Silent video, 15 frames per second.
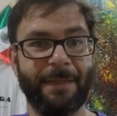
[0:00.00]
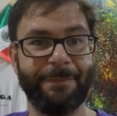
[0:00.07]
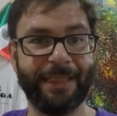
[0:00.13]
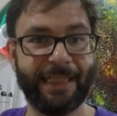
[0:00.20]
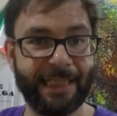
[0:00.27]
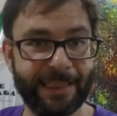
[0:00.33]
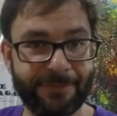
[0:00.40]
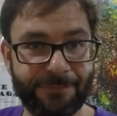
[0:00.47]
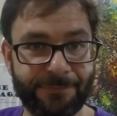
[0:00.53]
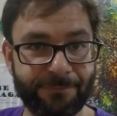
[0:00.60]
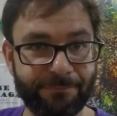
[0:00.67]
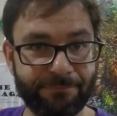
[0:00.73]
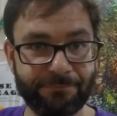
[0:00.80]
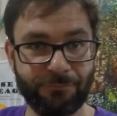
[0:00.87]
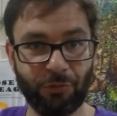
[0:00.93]
might be kid
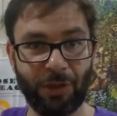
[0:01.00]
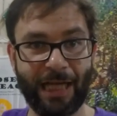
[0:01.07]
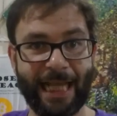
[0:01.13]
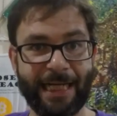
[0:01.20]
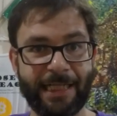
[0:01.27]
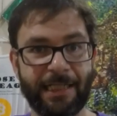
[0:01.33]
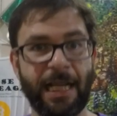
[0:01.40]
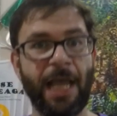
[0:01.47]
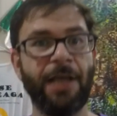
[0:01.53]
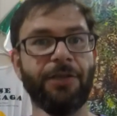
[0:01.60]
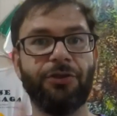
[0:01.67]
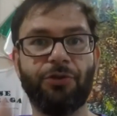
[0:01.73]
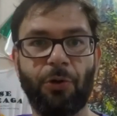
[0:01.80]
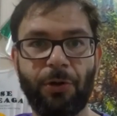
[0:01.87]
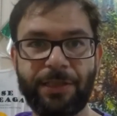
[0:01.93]
related
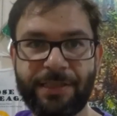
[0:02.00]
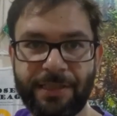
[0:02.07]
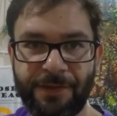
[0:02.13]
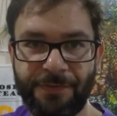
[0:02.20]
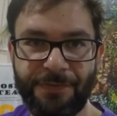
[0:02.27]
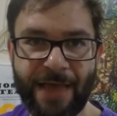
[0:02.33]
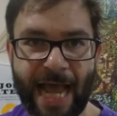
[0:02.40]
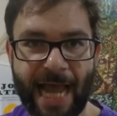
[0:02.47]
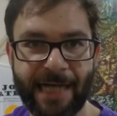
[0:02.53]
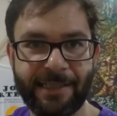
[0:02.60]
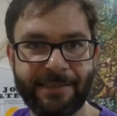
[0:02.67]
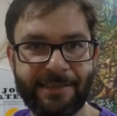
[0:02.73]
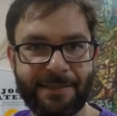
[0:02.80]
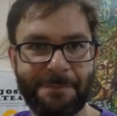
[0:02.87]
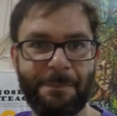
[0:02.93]
towards
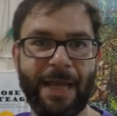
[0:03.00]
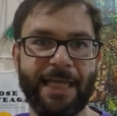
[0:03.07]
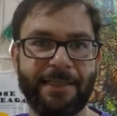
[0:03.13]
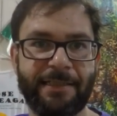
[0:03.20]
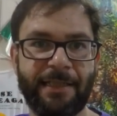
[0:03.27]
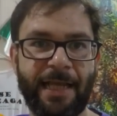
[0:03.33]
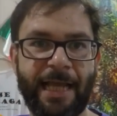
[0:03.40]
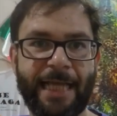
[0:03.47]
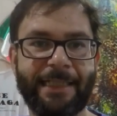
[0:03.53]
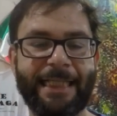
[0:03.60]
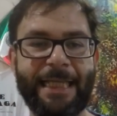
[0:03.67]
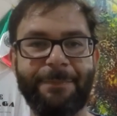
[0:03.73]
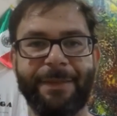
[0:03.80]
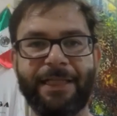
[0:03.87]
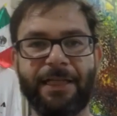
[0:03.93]
that space and
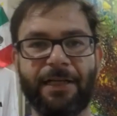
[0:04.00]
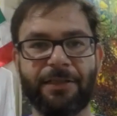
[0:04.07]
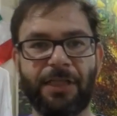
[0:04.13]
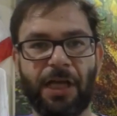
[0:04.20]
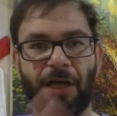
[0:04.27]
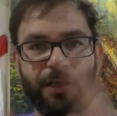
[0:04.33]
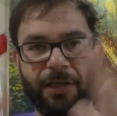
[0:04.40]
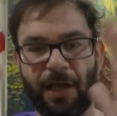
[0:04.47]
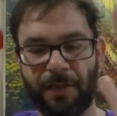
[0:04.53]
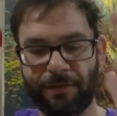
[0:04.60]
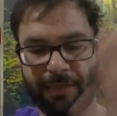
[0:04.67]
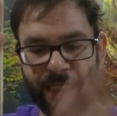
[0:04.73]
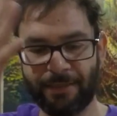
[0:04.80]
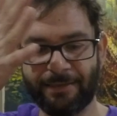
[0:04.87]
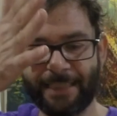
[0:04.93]
keeping a,
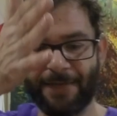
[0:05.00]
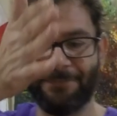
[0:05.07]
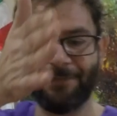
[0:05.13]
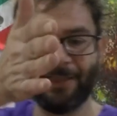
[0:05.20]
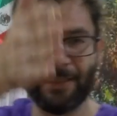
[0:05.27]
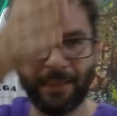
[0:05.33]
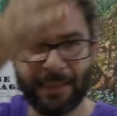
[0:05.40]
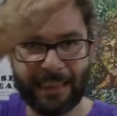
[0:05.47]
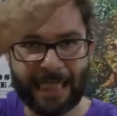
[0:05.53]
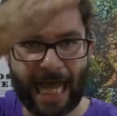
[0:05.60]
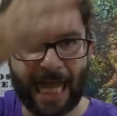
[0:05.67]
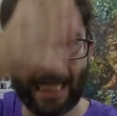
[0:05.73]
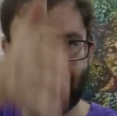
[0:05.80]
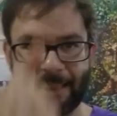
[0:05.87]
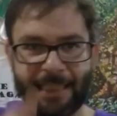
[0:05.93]
a, a, definite
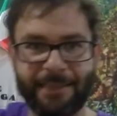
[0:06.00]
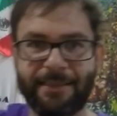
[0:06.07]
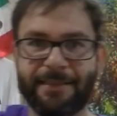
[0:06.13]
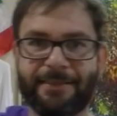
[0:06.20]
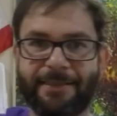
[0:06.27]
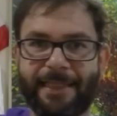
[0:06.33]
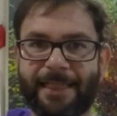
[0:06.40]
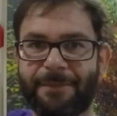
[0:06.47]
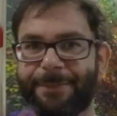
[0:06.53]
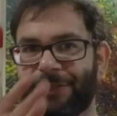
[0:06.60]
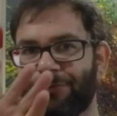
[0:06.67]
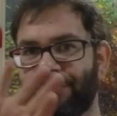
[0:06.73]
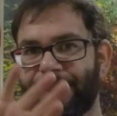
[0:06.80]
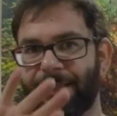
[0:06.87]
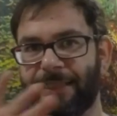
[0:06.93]
line in the sand
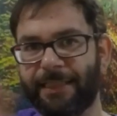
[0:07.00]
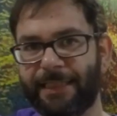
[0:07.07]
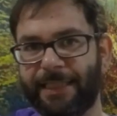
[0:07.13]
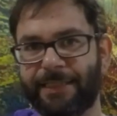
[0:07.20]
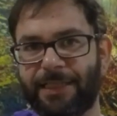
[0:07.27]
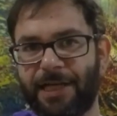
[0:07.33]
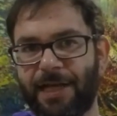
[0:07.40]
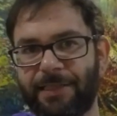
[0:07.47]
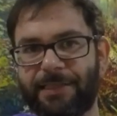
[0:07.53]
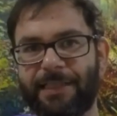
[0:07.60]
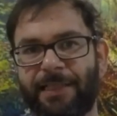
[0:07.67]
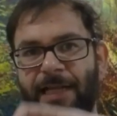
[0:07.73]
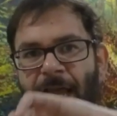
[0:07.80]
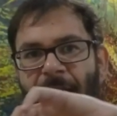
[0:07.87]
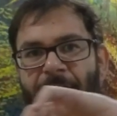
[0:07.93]
between kid
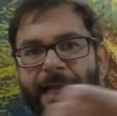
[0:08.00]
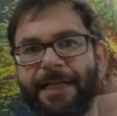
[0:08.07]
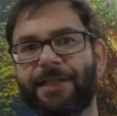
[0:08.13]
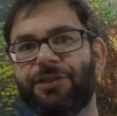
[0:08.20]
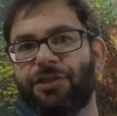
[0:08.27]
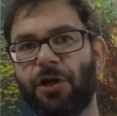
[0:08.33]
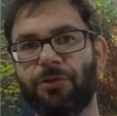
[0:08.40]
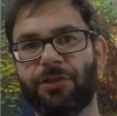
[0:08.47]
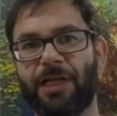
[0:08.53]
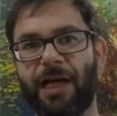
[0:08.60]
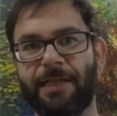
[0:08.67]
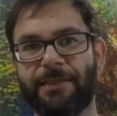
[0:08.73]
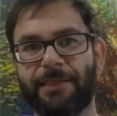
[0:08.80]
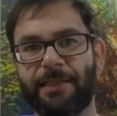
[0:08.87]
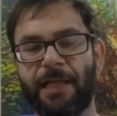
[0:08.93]
content and adult
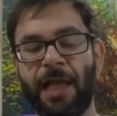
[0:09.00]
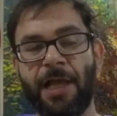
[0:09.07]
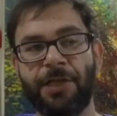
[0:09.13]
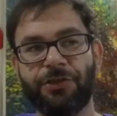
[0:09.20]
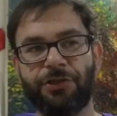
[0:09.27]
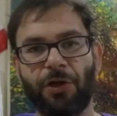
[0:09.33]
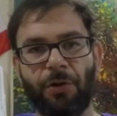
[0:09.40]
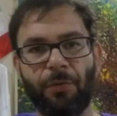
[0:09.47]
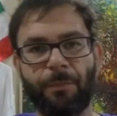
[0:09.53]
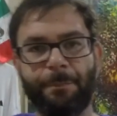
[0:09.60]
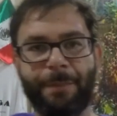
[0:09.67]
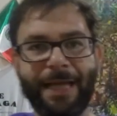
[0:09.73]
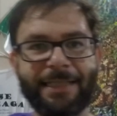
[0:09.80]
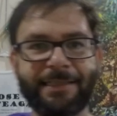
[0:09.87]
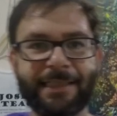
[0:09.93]
content. So
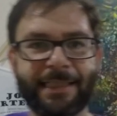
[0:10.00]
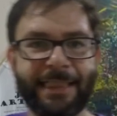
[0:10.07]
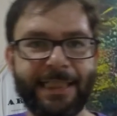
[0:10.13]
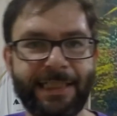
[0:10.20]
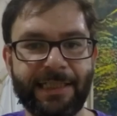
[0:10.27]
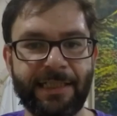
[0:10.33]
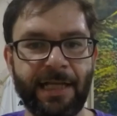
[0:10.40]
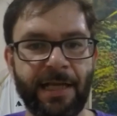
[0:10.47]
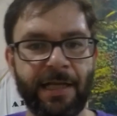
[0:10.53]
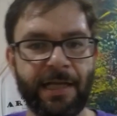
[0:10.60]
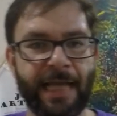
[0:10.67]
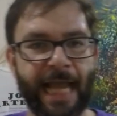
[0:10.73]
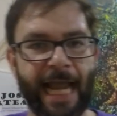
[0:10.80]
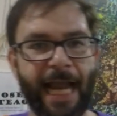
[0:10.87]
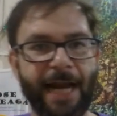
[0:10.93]
basically,
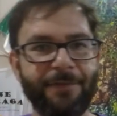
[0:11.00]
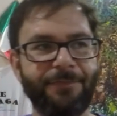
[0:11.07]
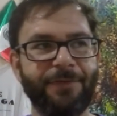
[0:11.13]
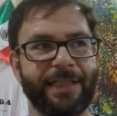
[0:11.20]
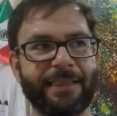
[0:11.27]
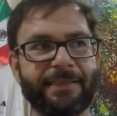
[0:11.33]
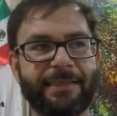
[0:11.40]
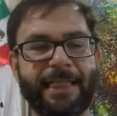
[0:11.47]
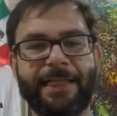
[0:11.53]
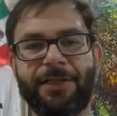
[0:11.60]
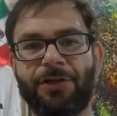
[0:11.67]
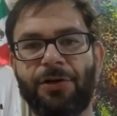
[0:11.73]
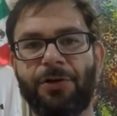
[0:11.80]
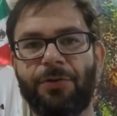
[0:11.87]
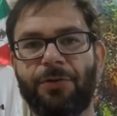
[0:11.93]
every
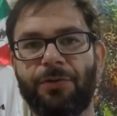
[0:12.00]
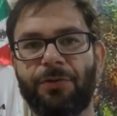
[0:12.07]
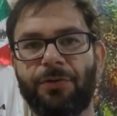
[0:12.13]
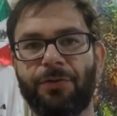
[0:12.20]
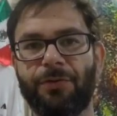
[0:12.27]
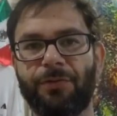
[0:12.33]
single